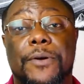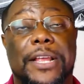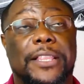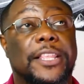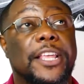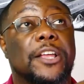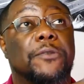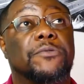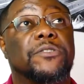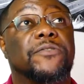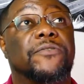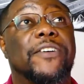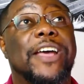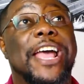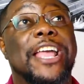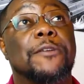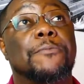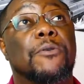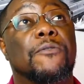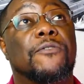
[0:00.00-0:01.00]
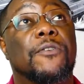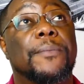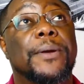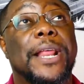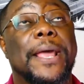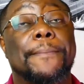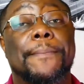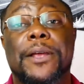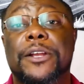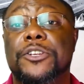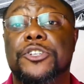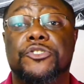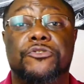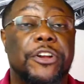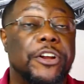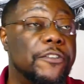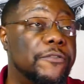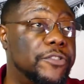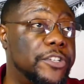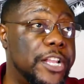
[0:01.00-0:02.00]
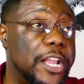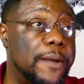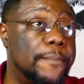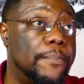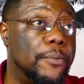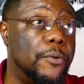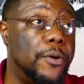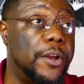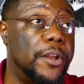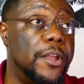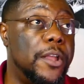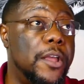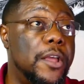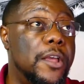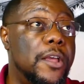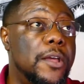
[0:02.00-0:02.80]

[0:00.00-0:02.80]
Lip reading: I think it was valuable from an administrative standpoint,